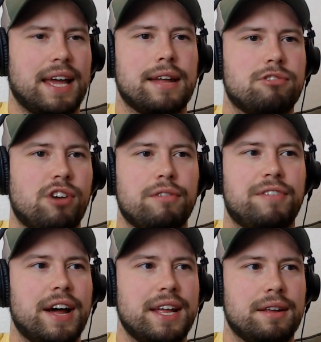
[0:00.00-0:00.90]
intro
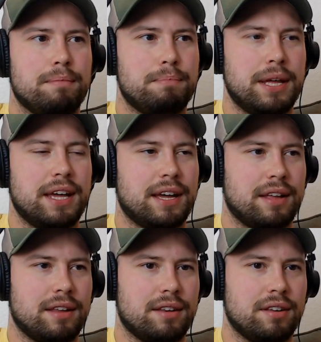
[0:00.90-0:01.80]
fight being
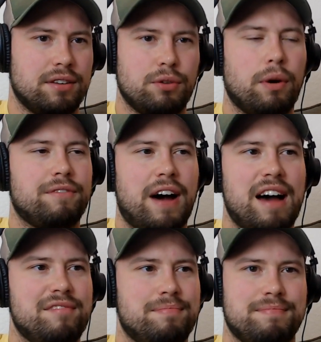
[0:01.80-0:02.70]
to
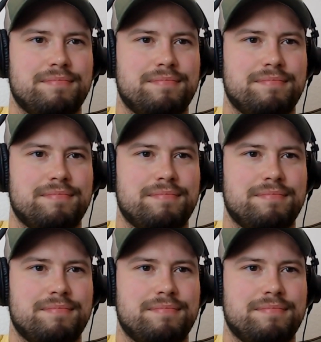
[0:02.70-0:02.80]
205